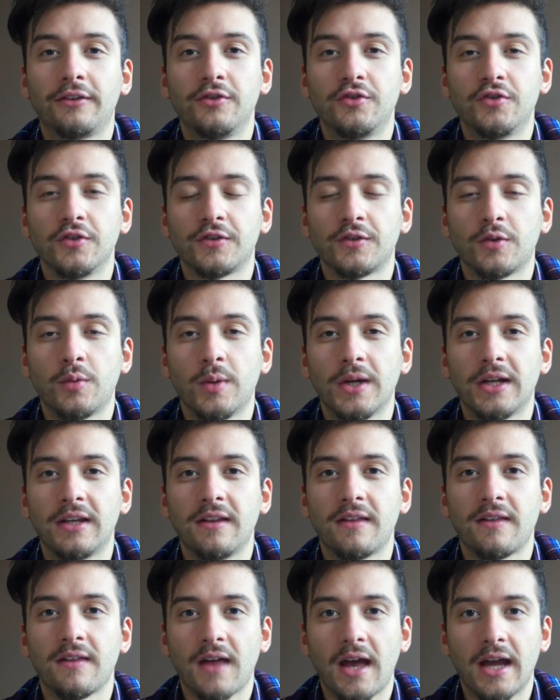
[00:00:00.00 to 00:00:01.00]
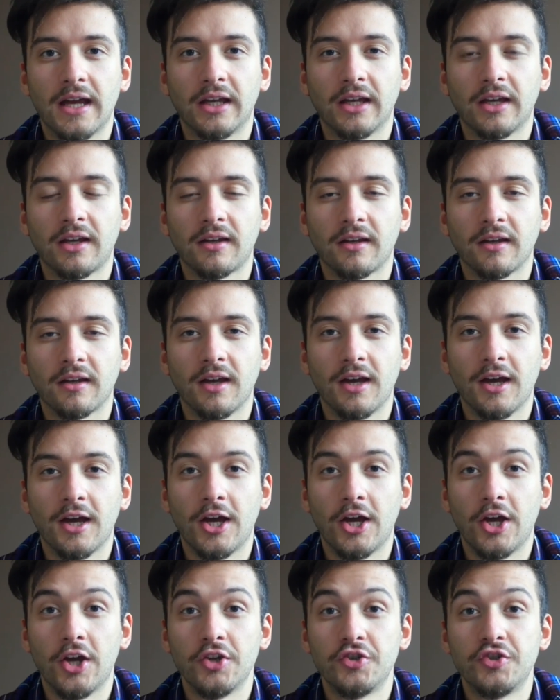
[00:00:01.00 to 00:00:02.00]
to just quickly thank
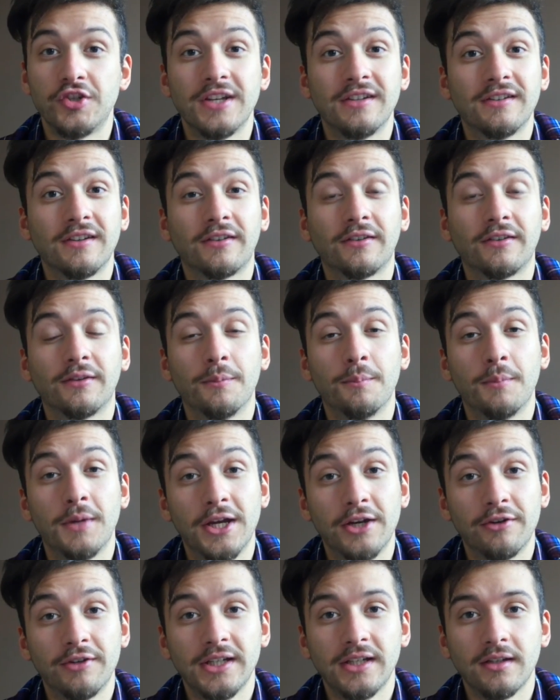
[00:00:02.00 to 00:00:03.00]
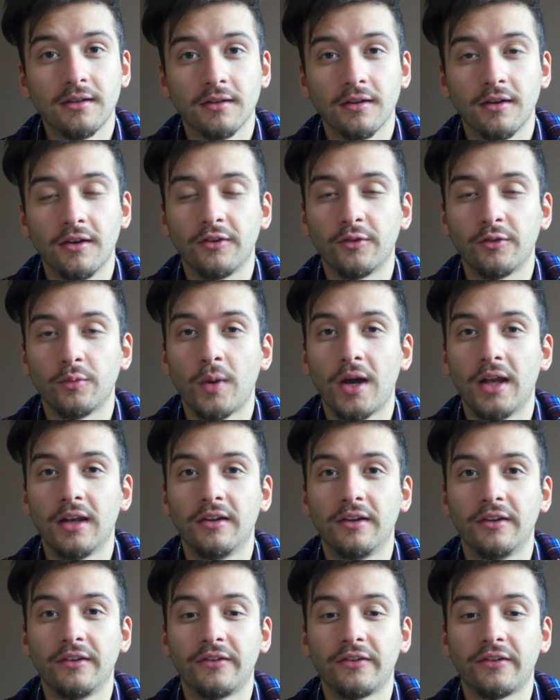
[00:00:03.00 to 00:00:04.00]
Jesus and Mary as well
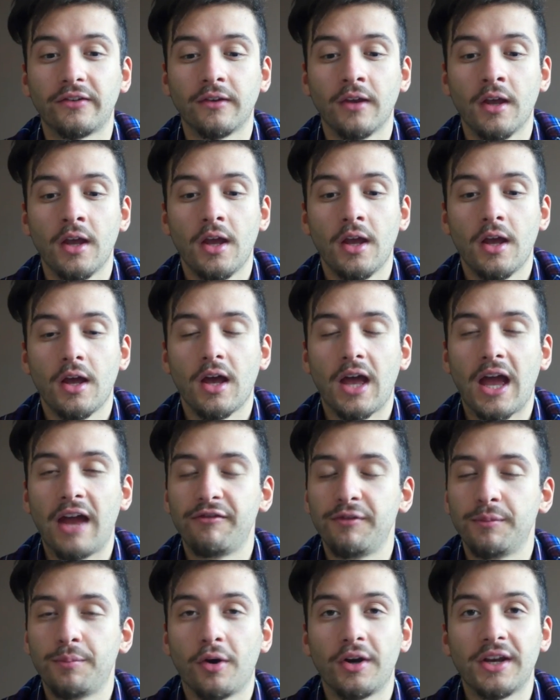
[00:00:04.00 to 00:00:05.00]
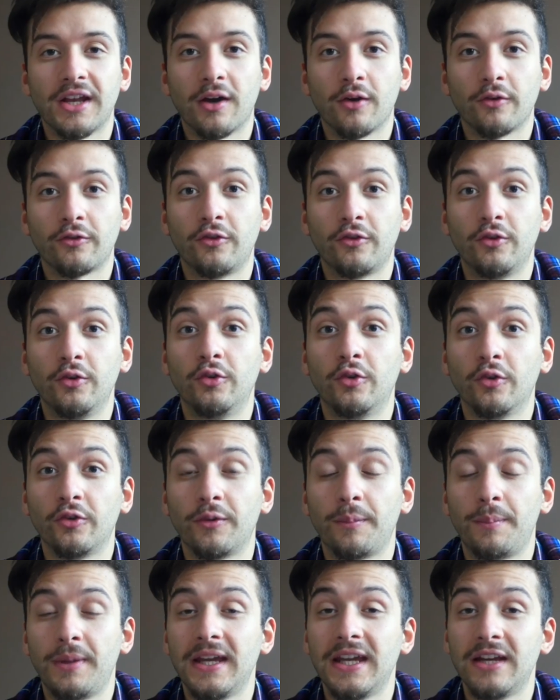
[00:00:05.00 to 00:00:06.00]
as everybody else who does
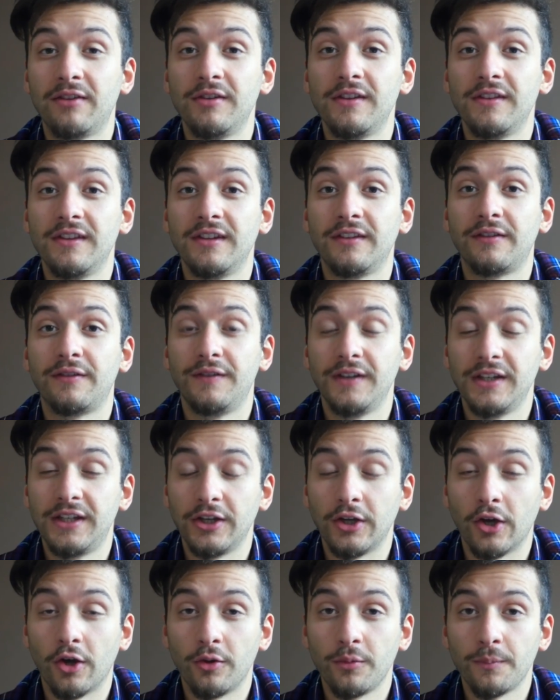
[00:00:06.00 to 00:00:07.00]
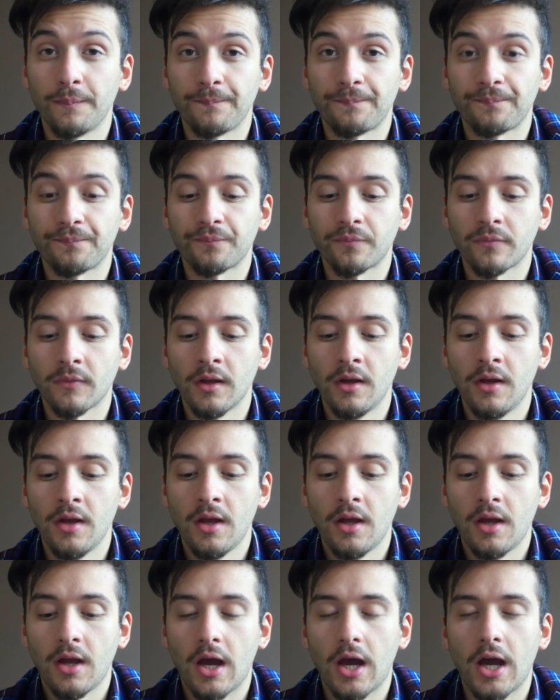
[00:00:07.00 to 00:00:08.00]
appear in this video,
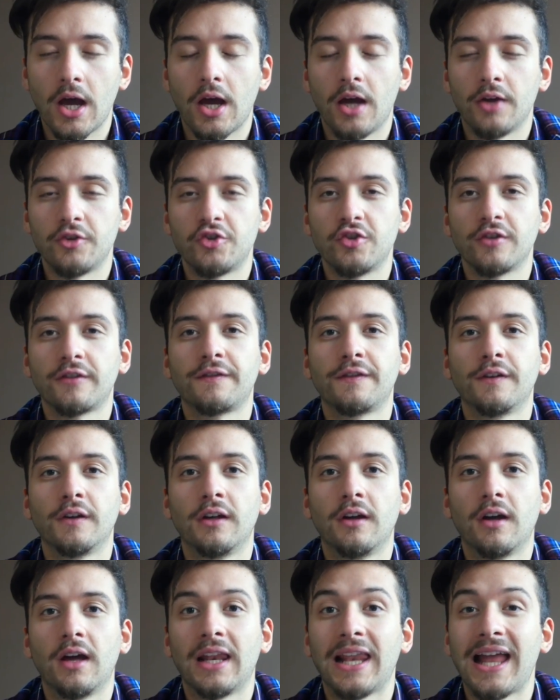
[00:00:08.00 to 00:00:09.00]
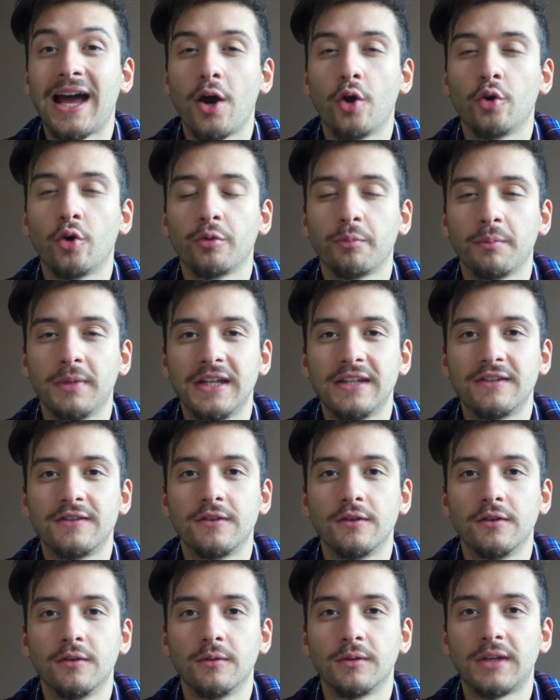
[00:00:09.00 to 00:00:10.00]
just for allowing me
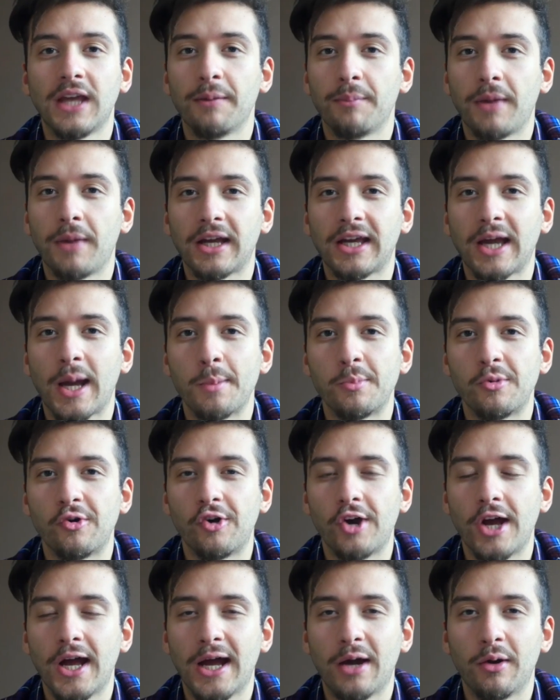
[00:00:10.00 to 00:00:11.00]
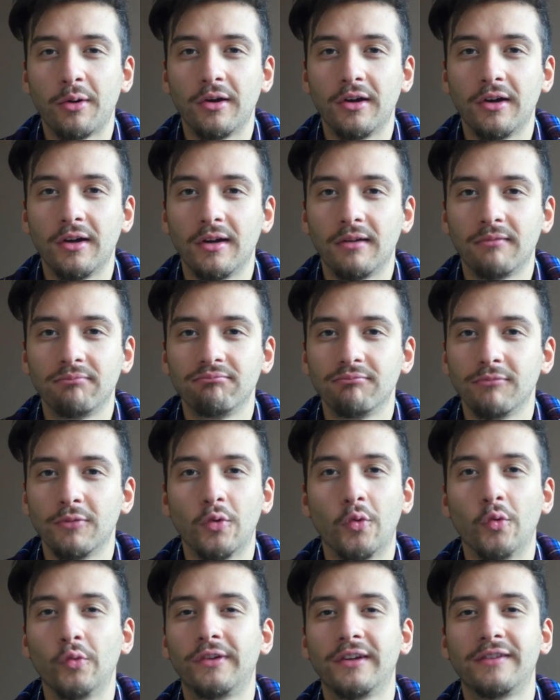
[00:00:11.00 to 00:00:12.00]
to get my camera out at
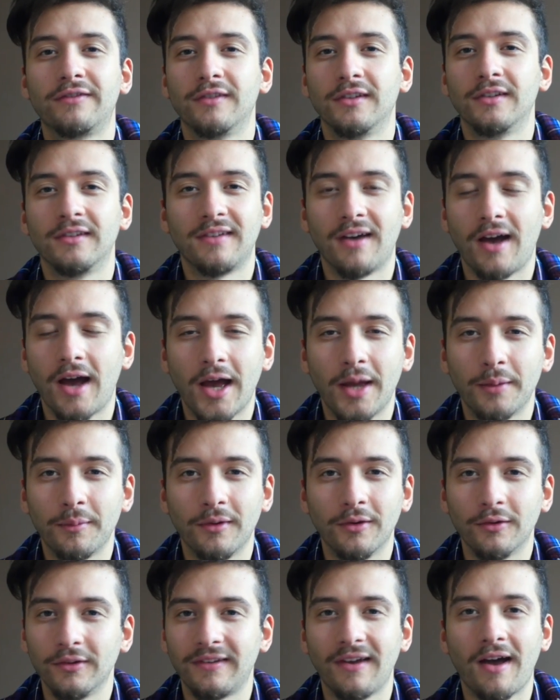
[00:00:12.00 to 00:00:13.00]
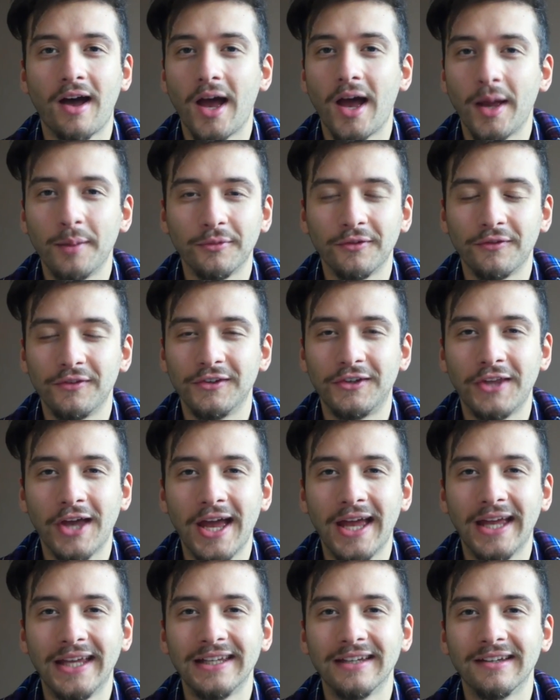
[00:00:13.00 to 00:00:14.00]
all different times of the
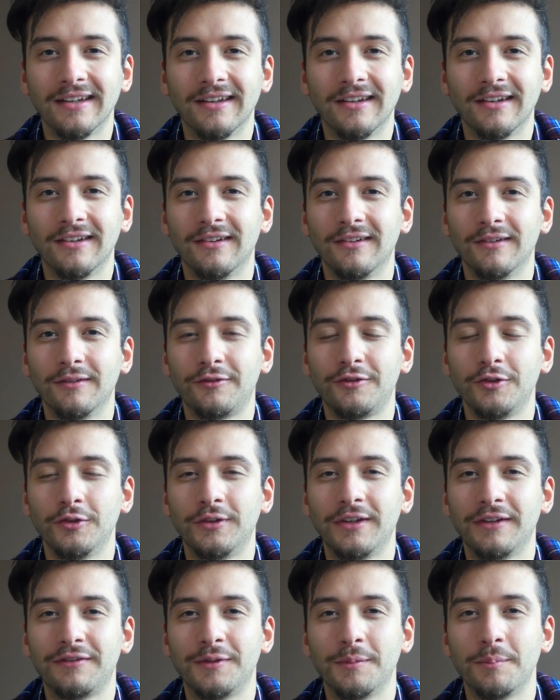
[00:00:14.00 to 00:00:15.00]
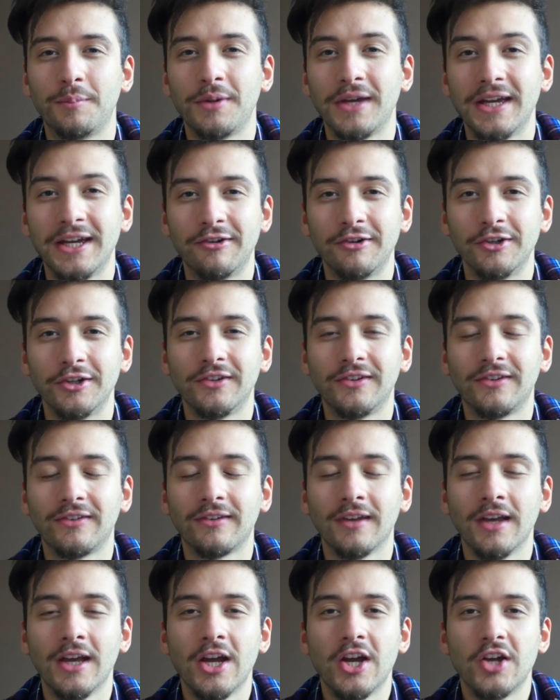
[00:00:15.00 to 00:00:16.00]
day and through different
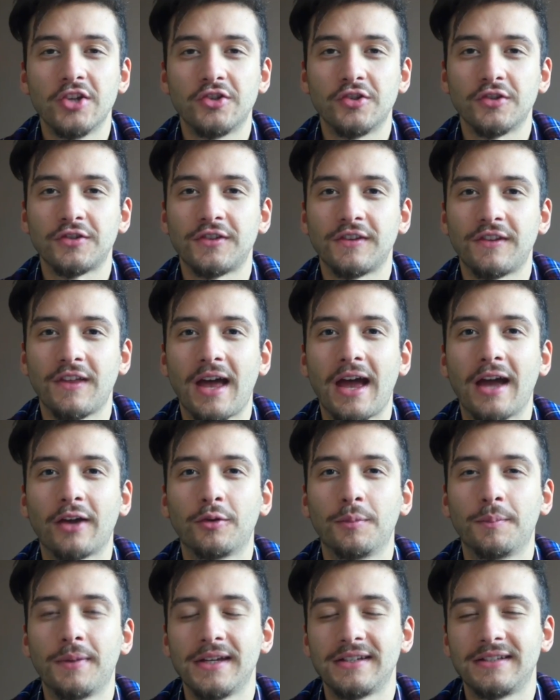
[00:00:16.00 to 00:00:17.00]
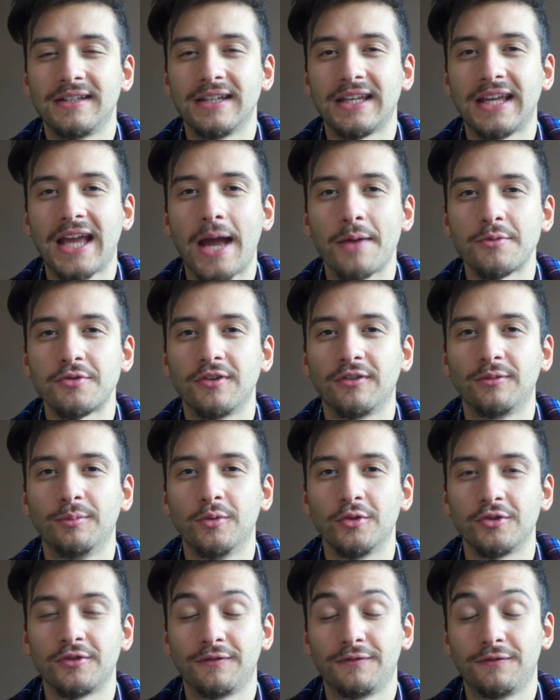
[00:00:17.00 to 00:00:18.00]
periods, just so that I could basically capture as
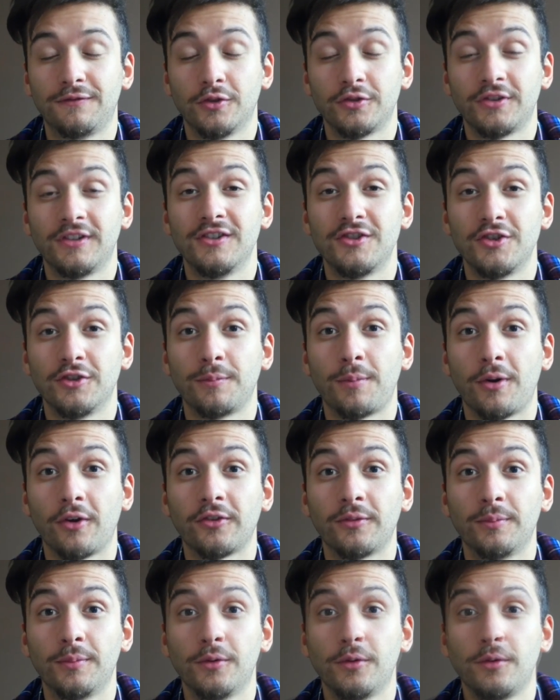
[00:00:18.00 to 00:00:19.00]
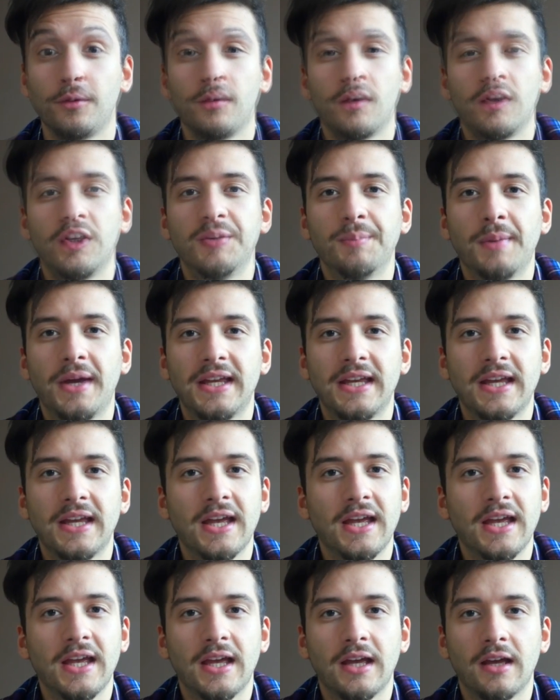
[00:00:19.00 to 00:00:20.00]
much footage as possible. You may
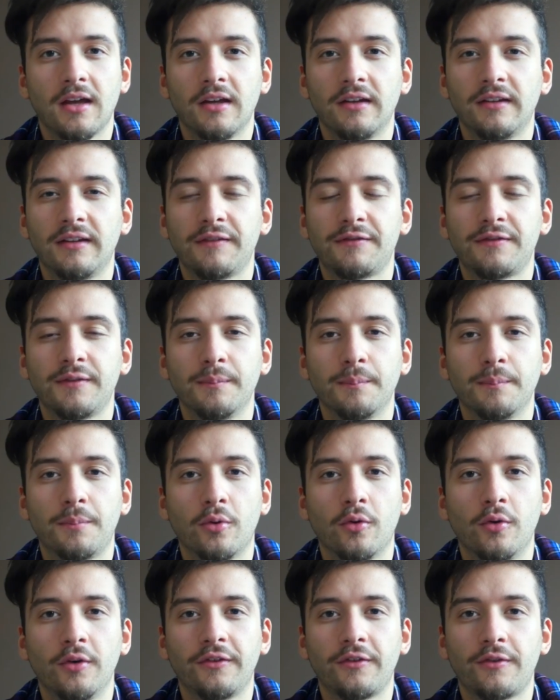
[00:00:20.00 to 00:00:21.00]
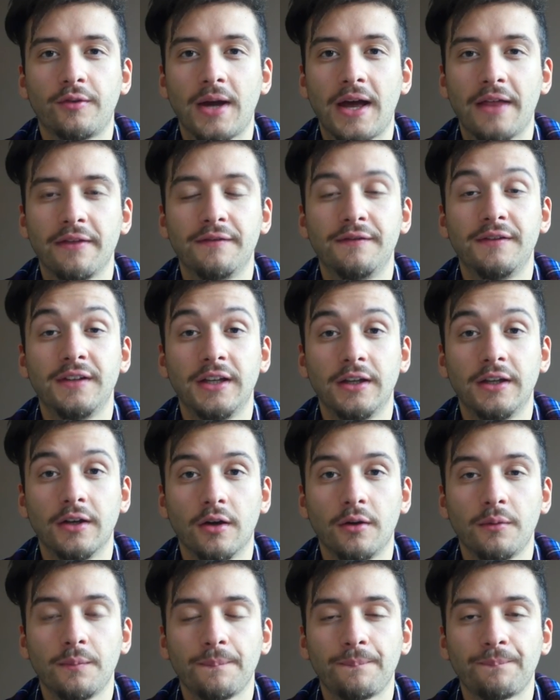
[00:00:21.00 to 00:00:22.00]
hear at different points throughout the
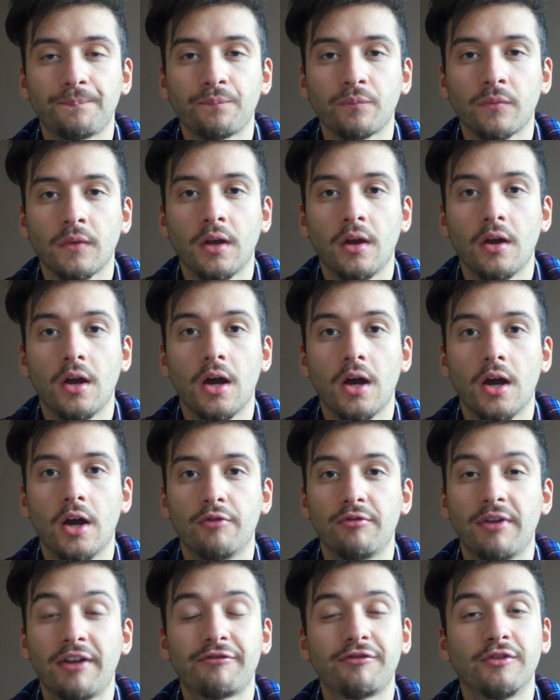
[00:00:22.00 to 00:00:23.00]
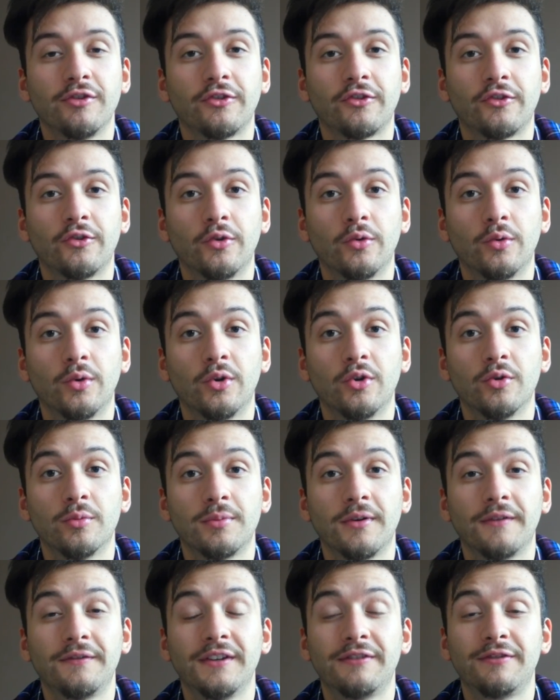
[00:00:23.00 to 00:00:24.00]
video reference to a
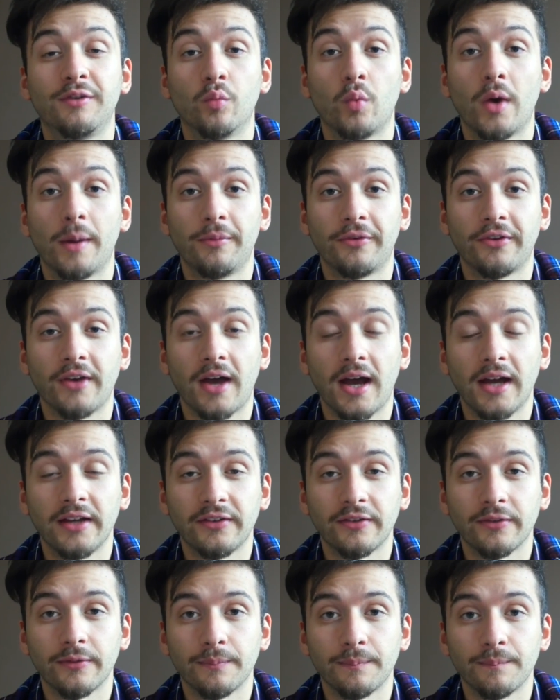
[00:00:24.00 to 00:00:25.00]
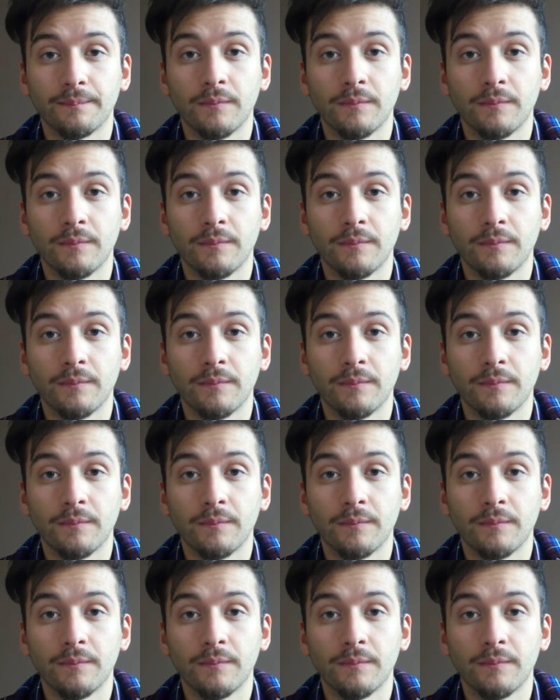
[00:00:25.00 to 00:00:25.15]
number of different websites.